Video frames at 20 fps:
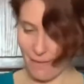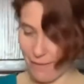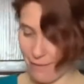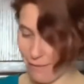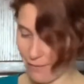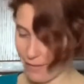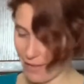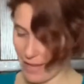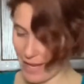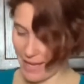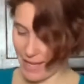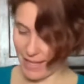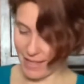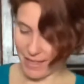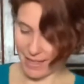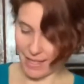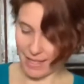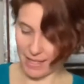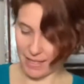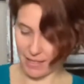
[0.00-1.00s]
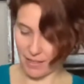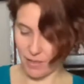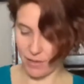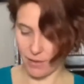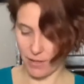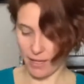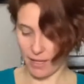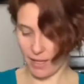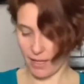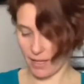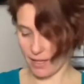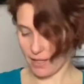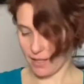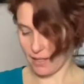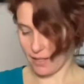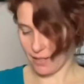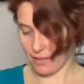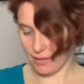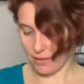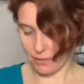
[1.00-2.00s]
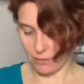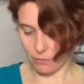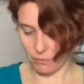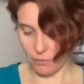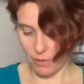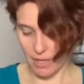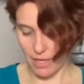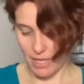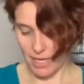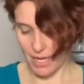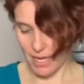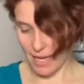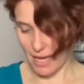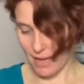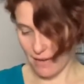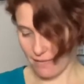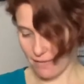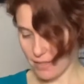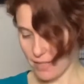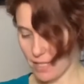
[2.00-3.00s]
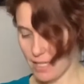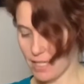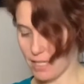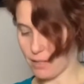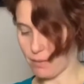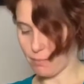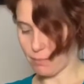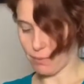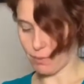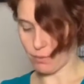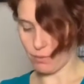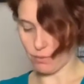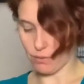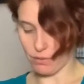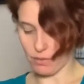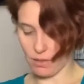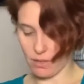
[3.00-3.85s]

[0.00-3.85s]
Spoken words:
flying things. Okay, 1.5 teaspoons